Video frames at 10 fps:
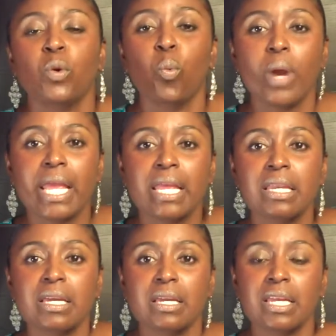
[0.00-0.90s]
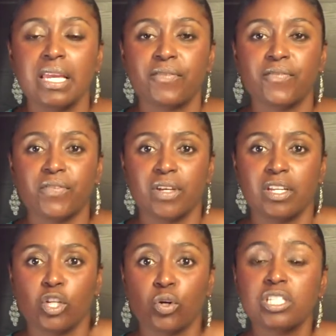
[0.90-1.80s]
If
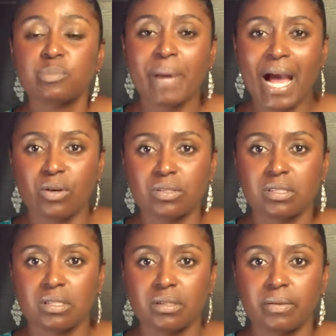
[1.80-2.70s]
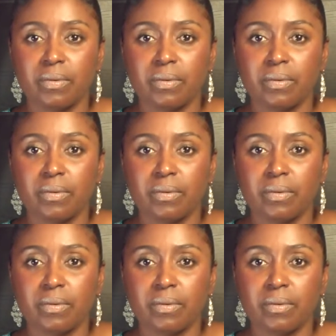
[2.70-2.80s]
your spouse